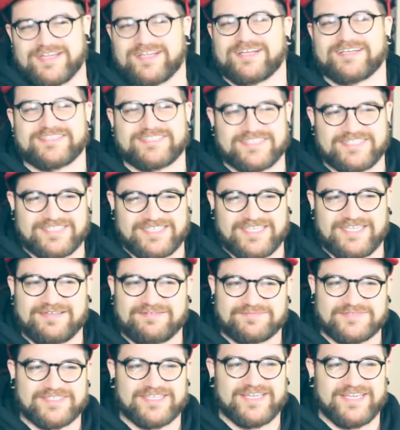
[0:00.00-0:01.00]
because it
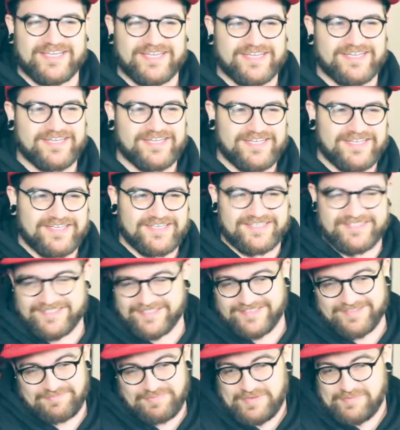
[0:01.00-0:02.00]
seems like
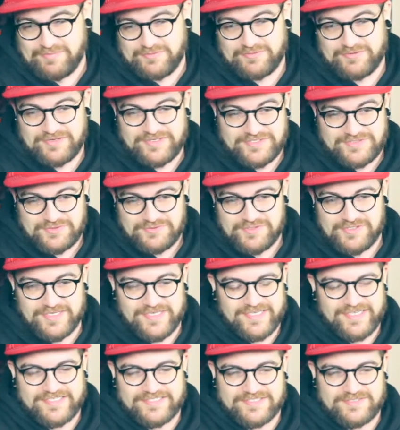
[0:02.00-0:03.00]
people are
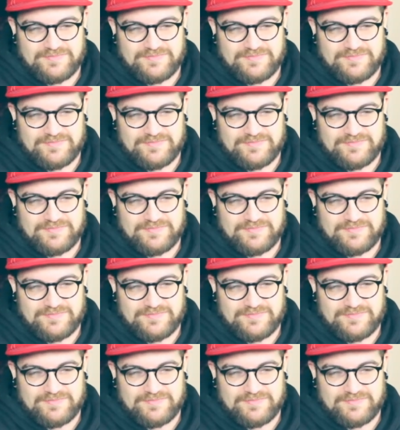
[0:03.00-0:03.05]
enjoying it.